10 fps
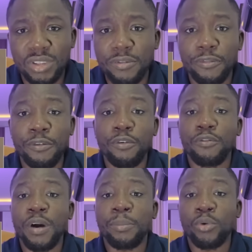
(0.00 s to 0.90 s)
in favor
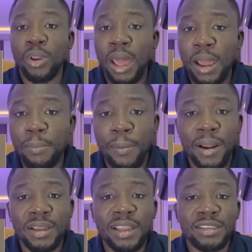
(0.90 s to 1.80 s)
of Abiola,
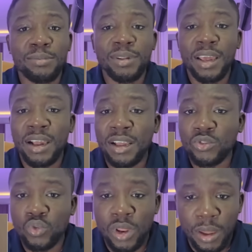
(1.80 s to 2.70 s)
Babangida said they
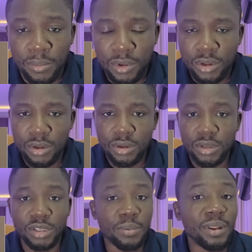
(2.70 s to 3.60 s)
cancel am.
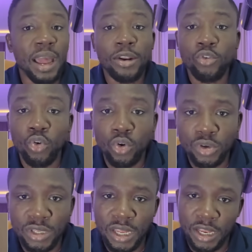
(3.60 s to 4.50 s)
He said they
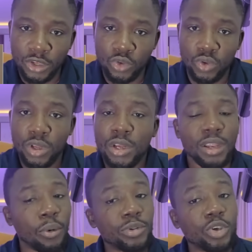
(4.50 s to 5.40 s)
annulled the election.
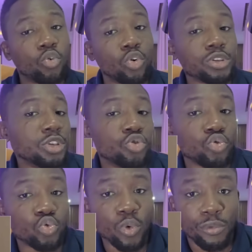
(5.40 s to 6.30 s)
Now, what caused the
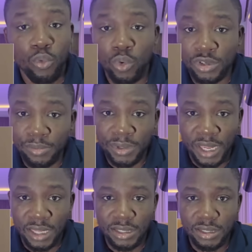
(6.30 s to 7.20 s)
June 12 quarrel be
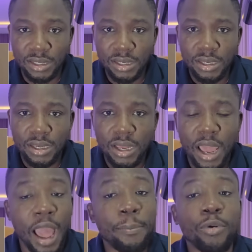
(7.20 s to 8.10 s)
that
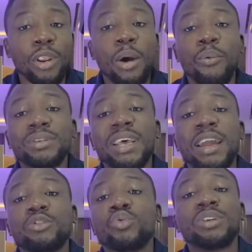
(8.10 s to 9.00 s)
Abiola went
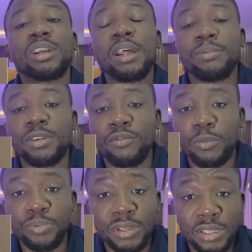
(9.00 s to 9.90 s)
ahead to declare himself
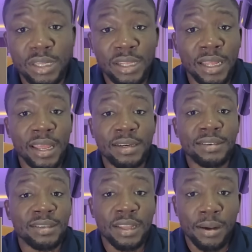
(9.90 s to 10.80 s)
the president. Now they
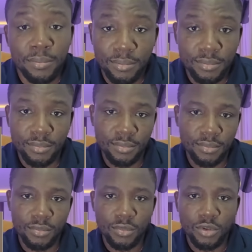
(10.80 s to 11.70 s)
arrest him.
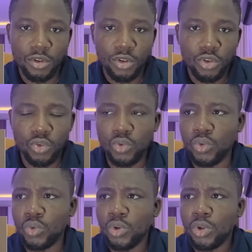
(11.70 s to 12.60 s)
You know,